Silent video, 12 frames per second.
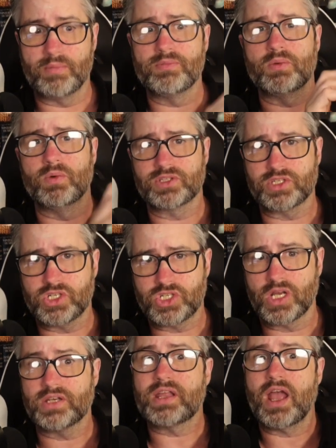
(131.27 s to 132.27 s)
Then once it's
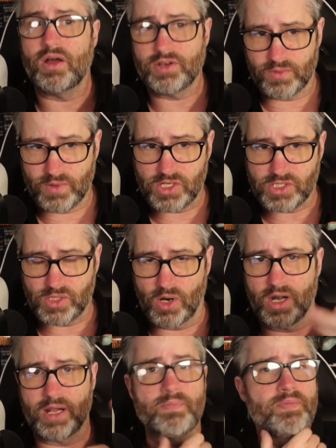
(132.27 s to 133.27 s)
shut down, you restart
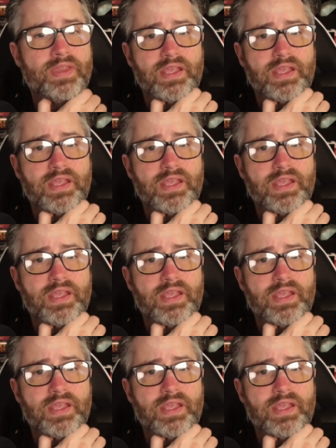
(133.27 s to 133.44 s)
it.